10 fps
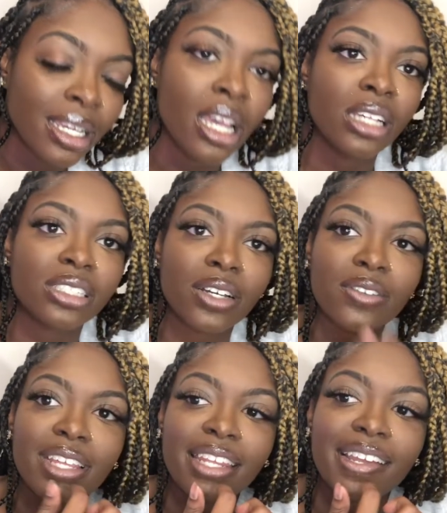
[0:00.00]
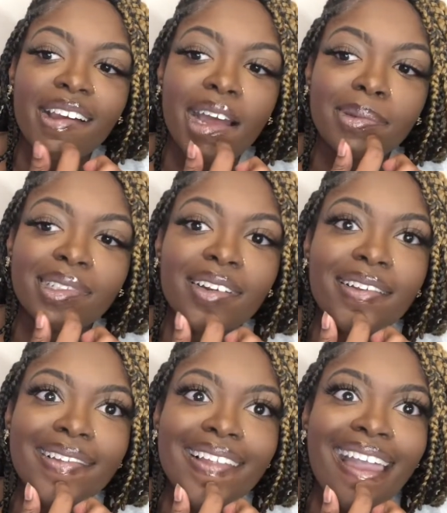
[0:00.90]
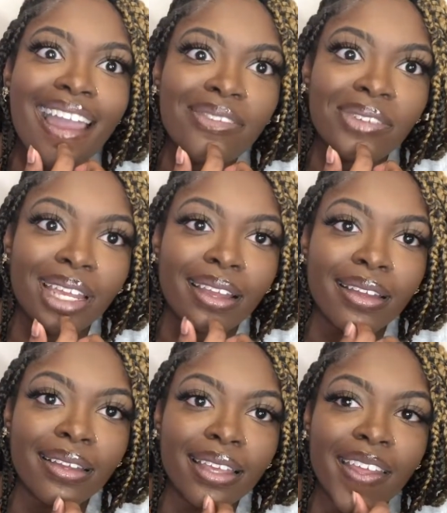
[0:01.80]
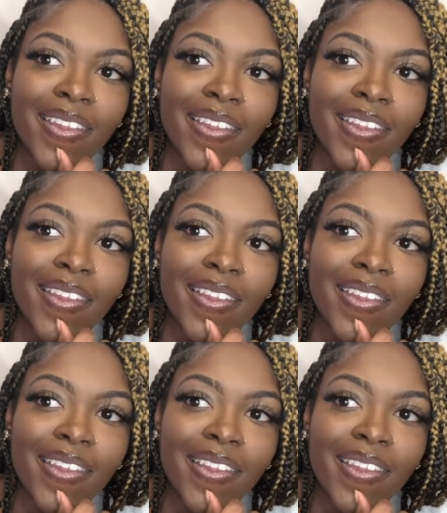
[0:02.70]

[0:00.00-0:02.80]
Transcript: So then the cops are laughing, and